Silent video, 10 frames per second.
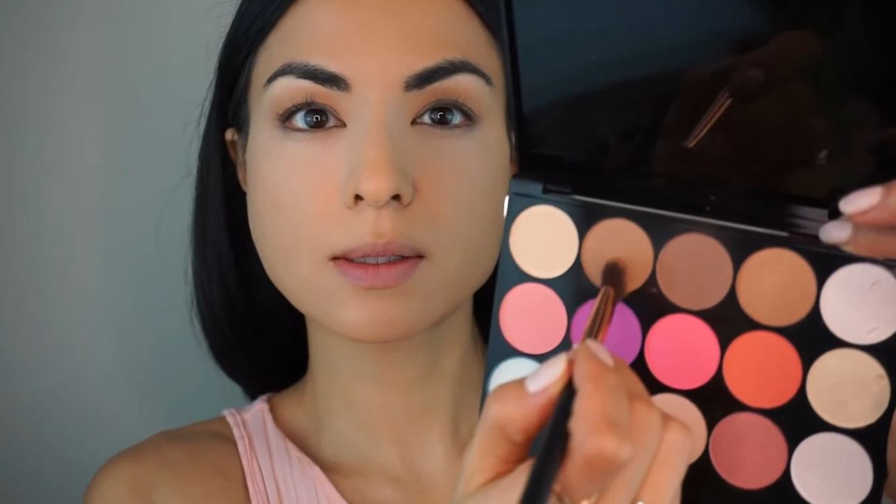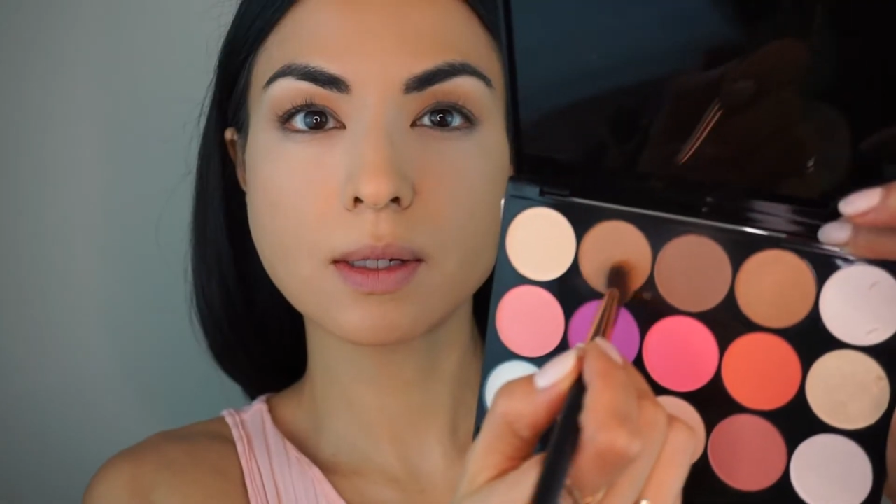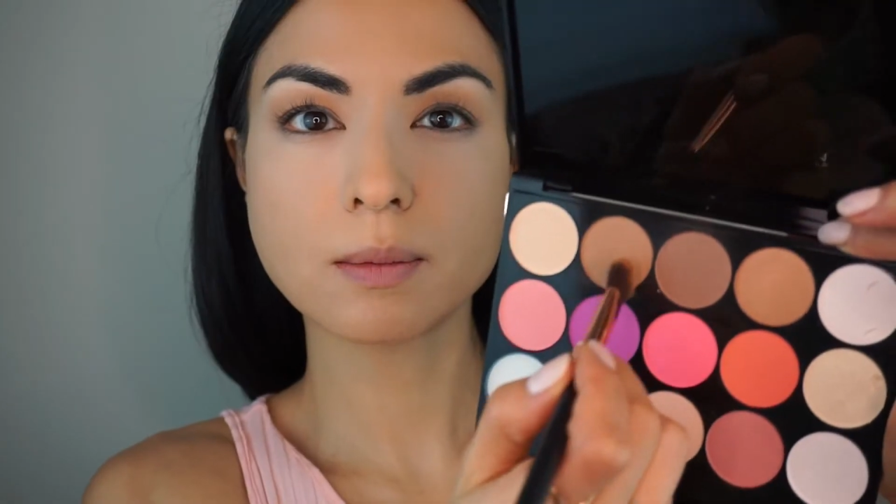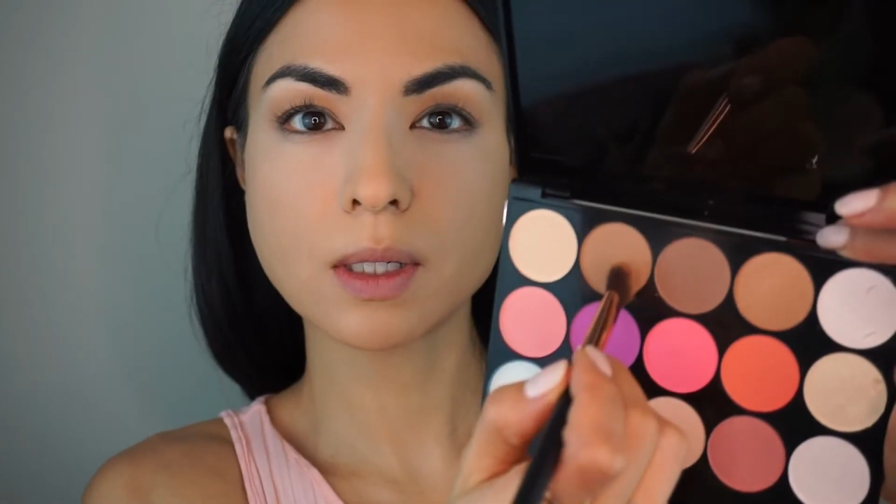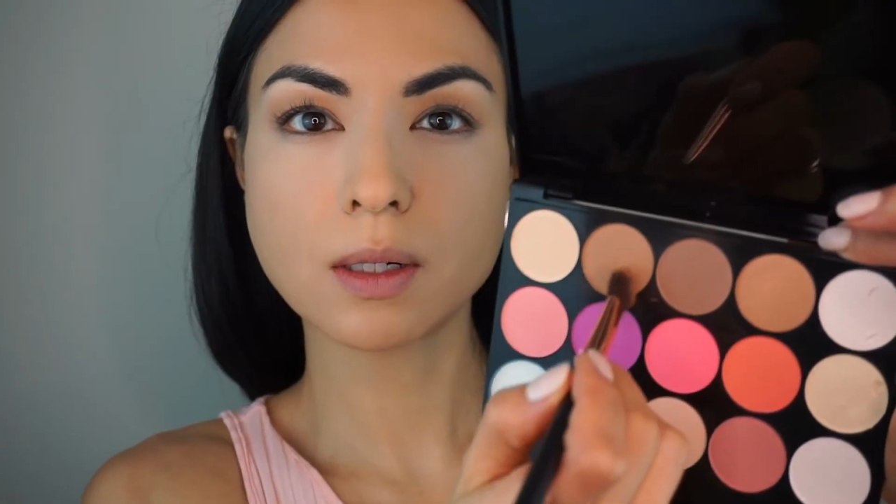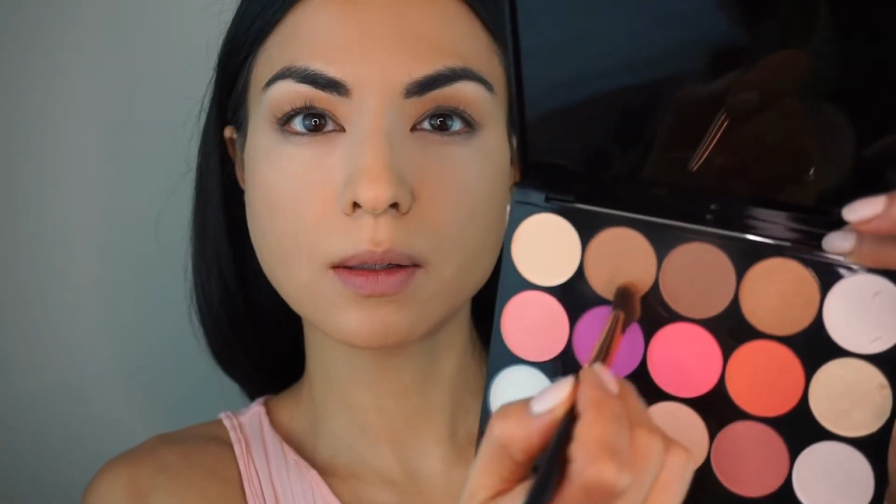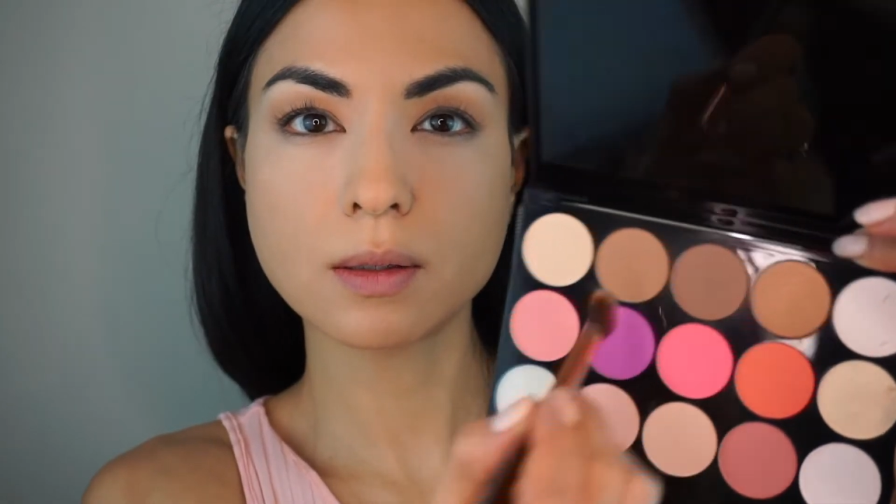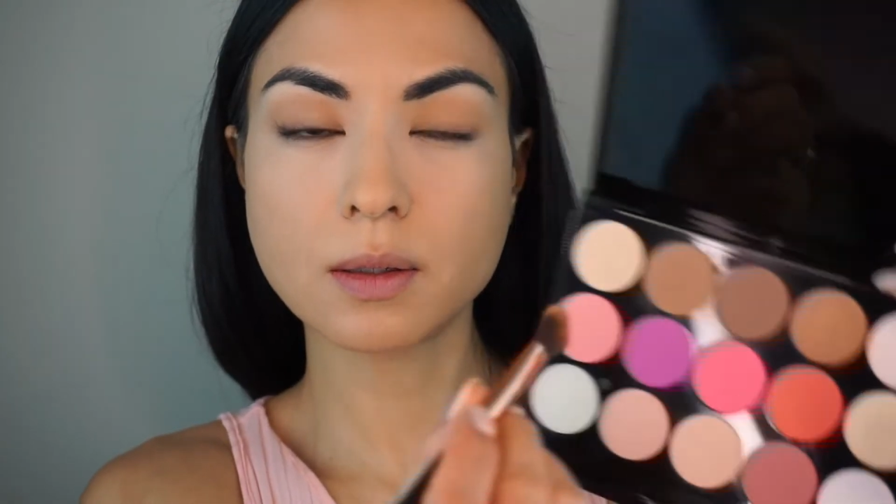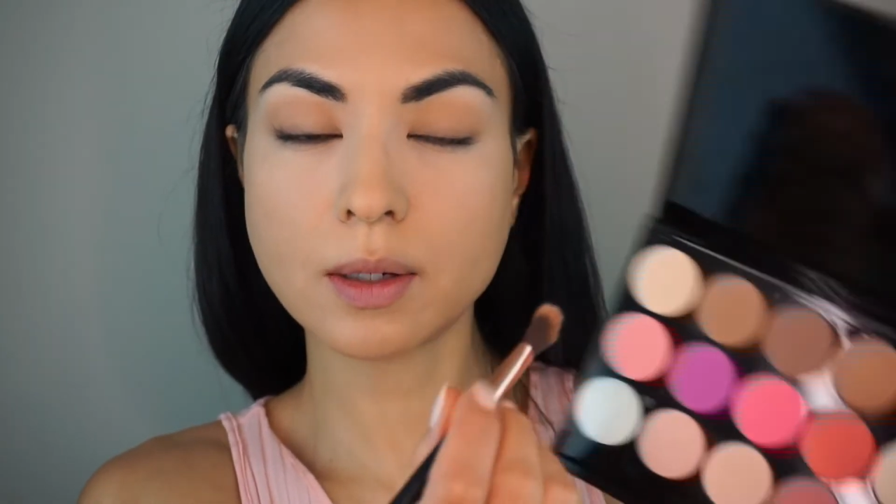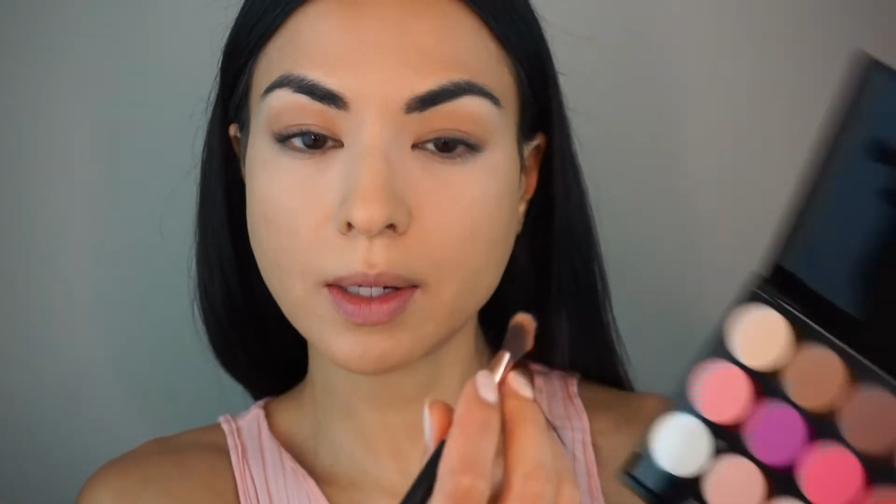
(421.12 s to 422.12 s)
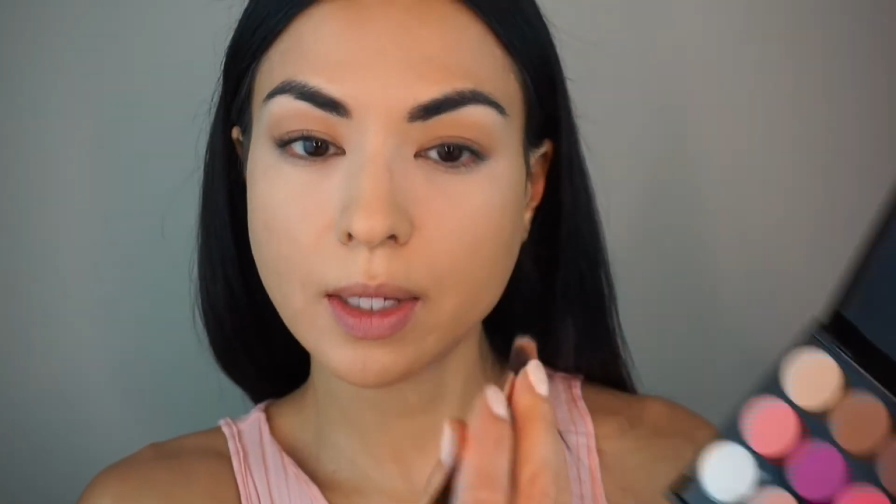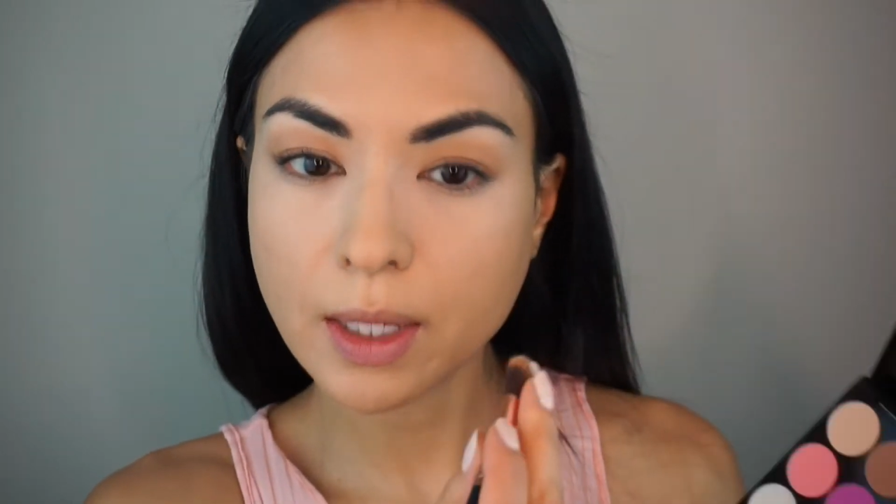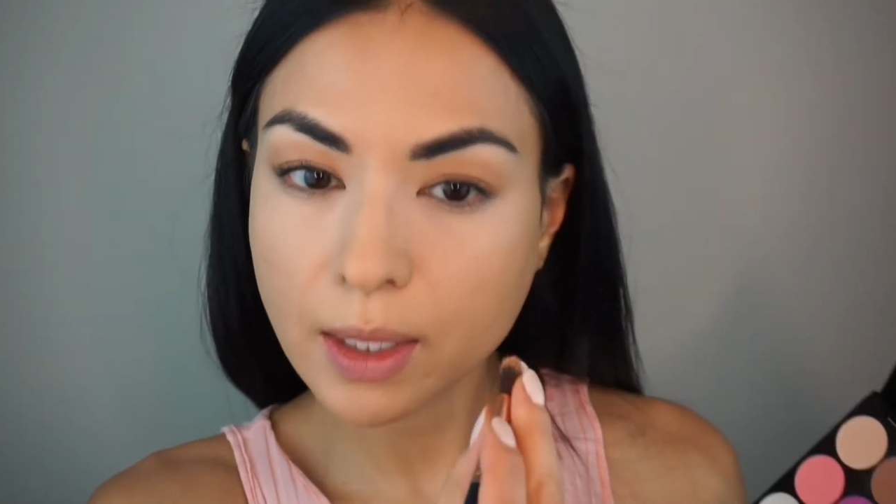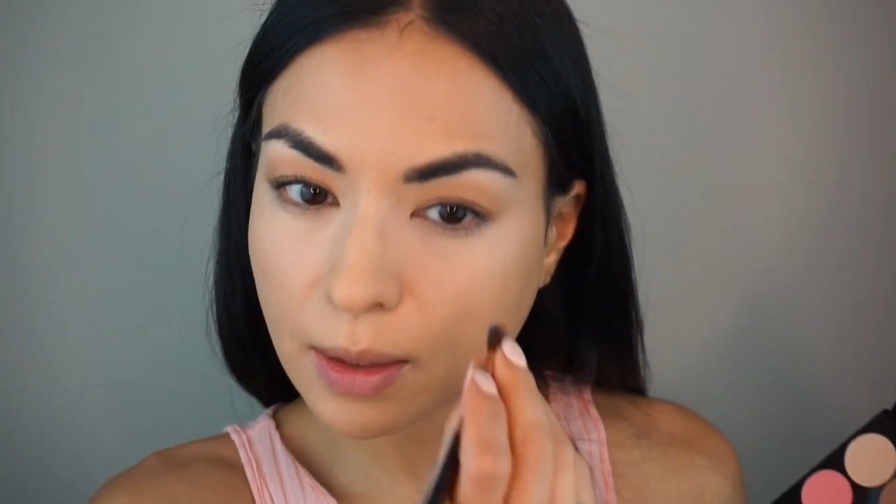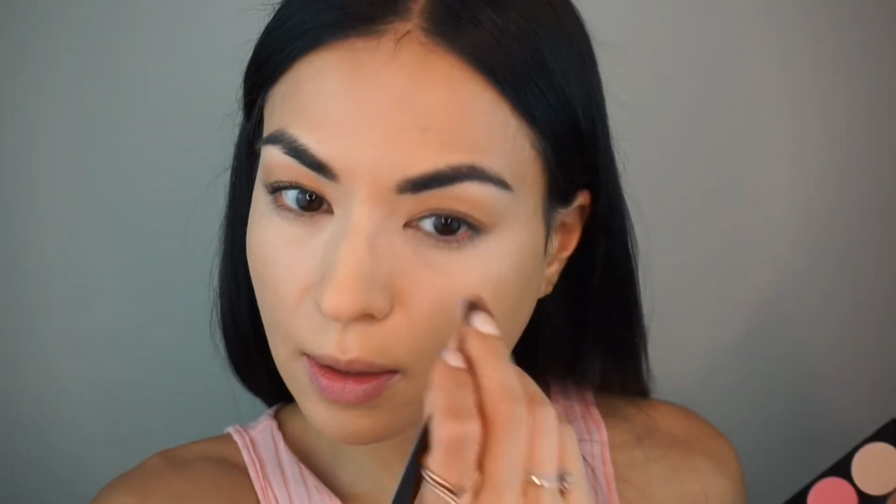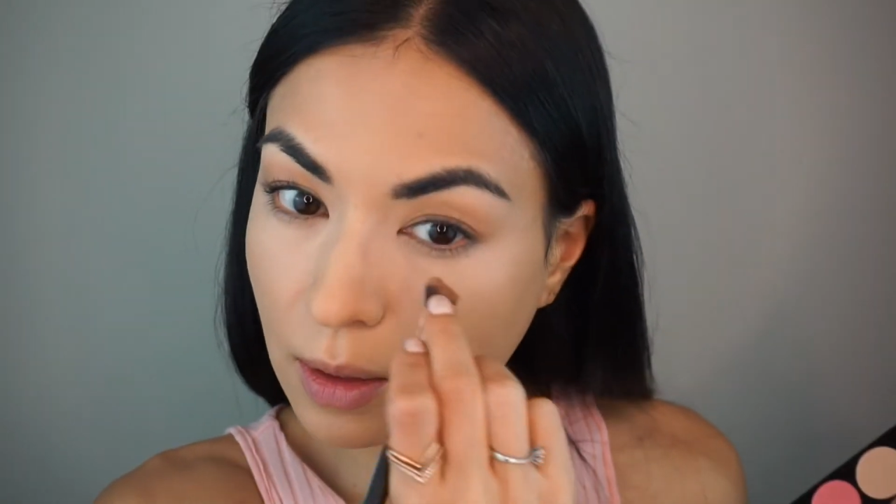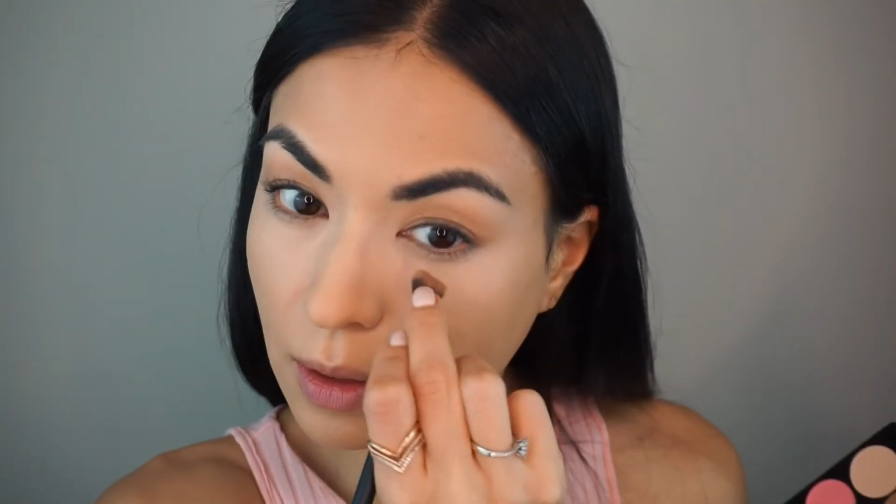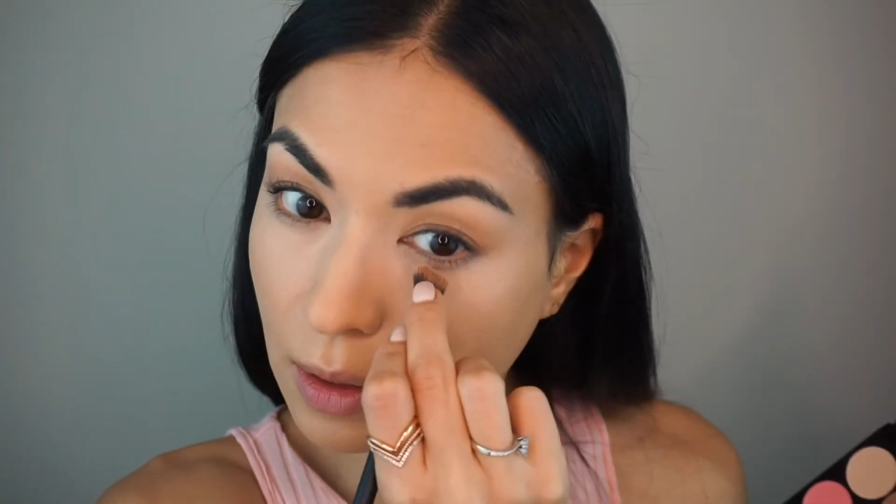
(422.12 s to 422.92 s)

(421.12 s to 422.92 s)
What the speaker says: same color, and